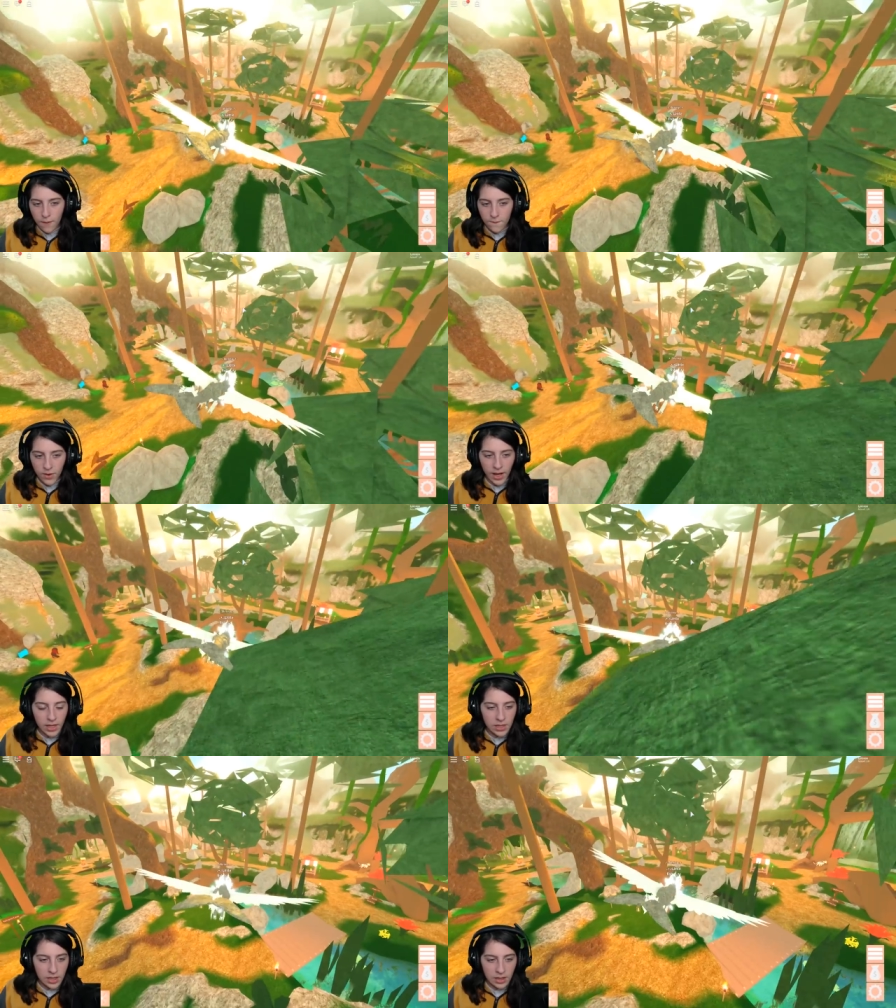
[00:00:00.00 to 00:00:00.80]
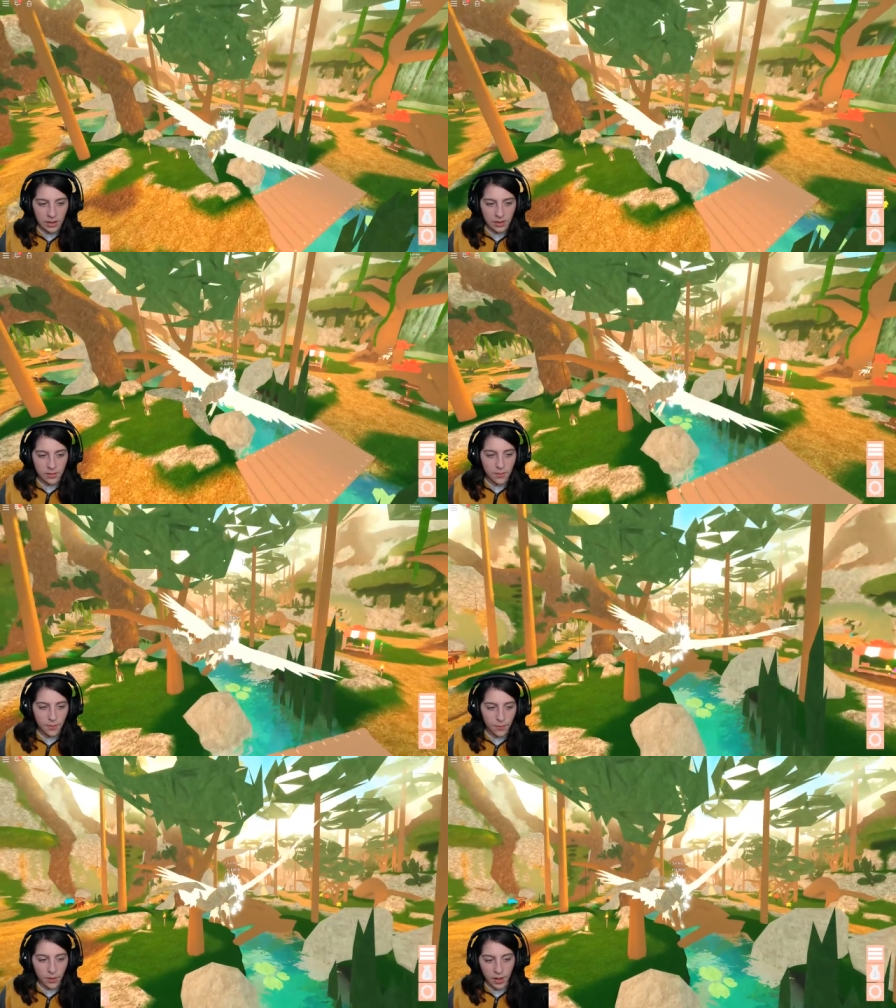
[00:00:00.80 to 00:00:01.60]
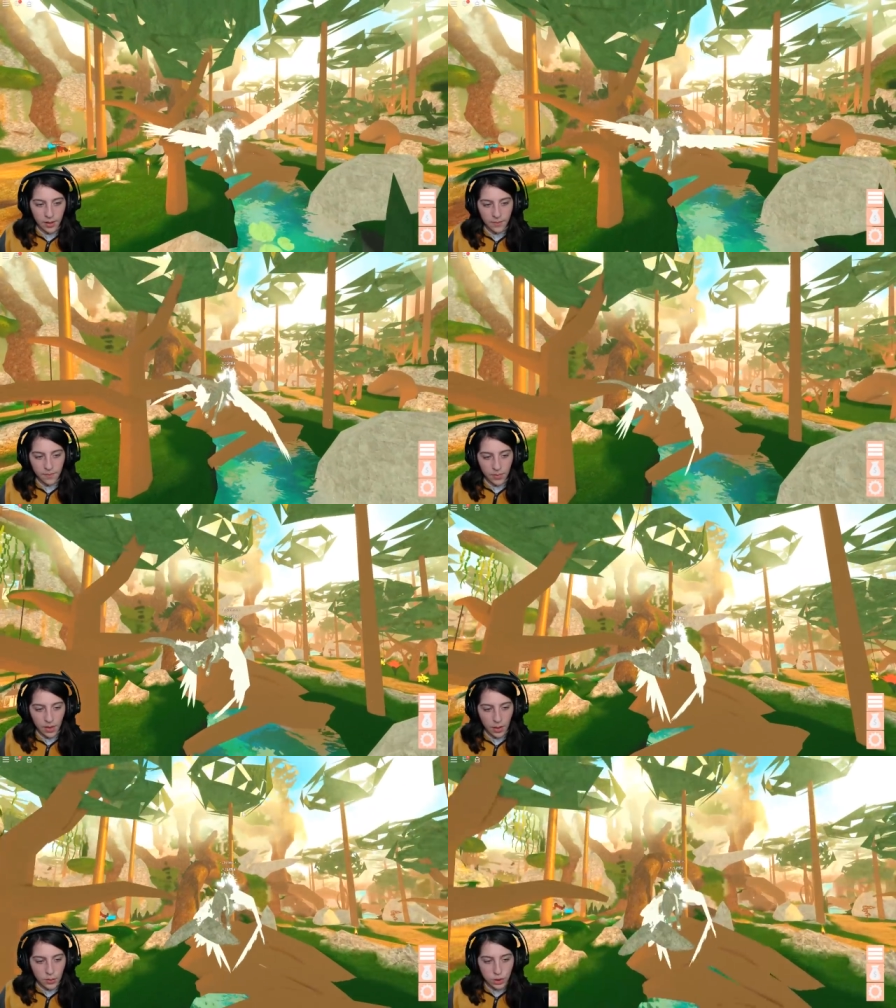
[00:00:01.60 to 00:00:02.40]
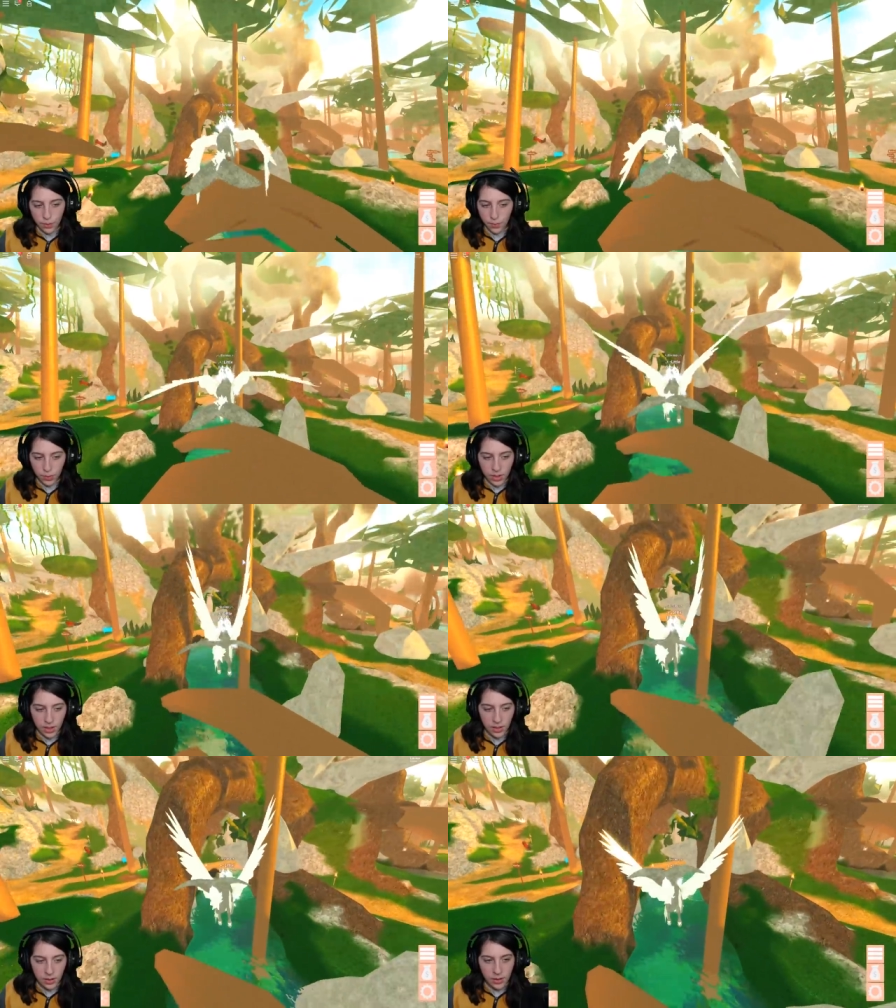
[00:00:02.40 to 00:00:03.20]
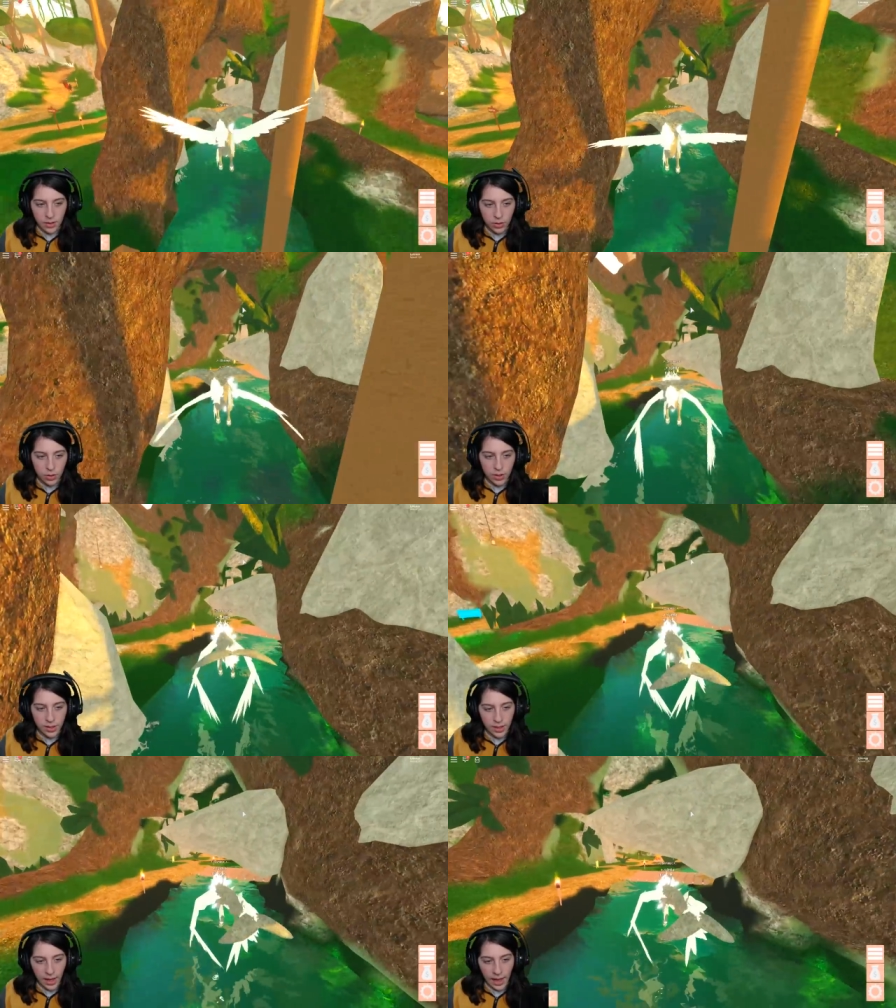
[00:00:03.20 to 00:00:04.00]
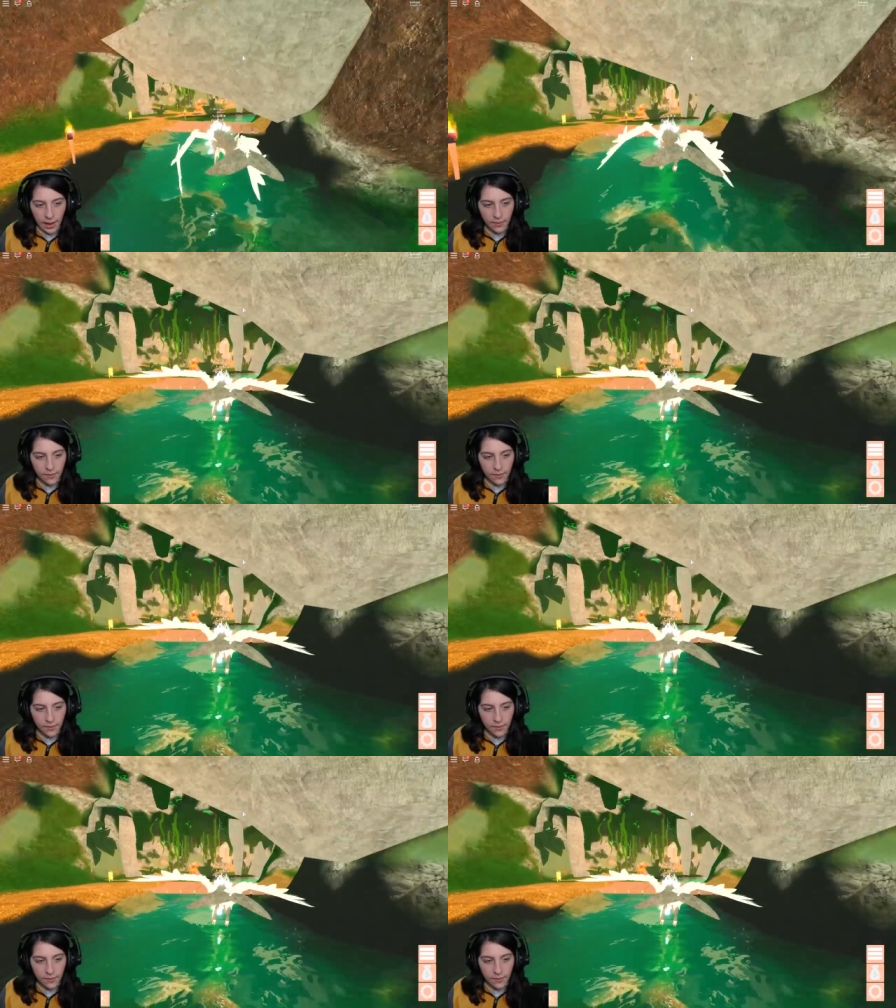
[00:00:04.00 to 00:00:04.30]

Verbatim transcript: if I did it, but it was a pretty good game.